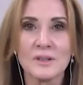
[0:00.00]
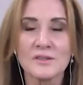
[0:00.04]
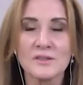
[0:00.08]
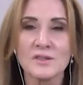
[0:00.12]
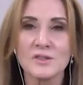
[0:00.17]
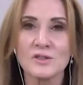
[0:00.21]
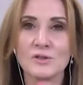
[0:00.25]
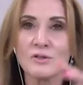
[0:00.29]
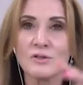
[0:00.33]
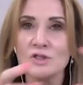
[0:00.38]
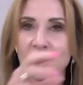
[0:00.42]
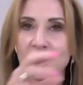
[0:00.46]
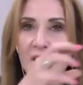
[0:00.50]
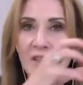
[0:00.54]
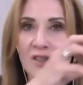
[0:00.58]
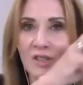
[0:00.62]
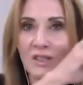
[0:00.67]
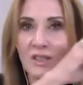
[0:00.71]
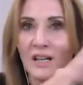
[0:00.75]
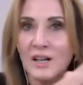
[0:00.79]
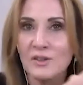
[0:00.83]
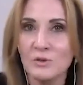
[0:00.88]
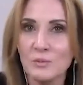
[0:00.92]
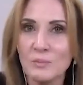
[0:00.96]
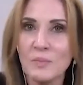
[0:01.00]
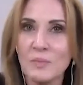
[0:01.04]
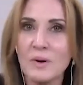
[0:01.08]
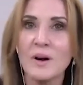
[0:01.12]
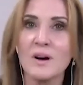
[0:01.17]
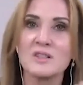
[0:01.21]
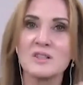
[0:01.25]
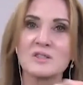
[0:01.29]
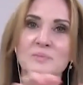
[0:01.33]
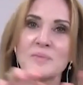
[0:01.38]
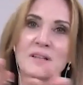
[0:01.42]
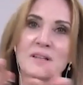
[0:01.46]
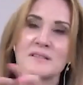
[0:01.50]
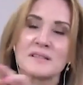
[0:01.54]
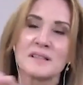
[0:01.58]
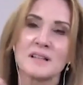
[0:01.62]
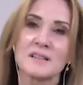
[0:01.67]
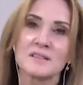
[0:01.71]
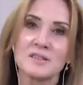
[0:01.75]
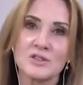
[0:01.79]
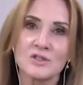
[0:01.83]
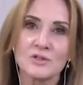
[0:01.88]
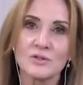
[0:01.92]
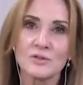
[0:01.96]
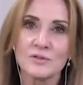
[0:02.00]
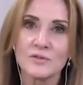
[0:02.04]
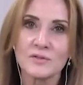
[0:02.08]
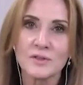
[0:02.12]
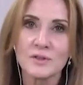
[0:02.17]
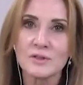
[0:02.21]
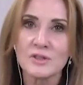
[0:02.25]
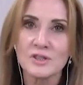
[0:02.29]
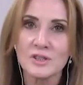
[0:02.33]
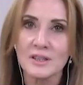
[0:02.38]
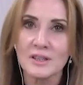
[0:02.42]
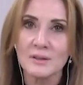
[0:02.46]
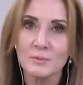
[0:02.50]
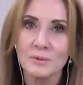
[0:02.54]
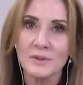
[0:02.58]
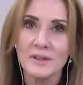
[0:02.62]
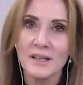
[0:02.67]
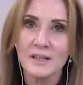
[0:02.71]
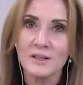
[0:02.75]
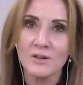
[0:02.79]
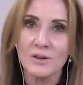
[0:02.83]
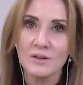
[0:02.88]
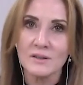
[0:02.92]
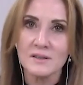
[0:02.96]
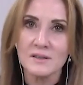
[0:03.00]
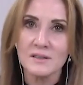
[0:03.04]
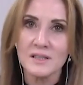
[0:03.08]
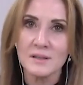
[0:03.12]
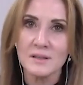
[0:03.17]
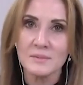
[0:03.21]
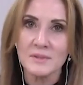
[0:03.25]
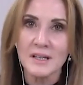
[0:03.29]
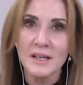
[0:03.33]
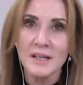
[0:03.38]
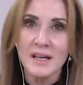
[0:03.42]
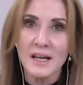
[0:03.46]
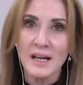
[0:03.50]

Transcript: So you're changing how your past plays out into your future with that concept.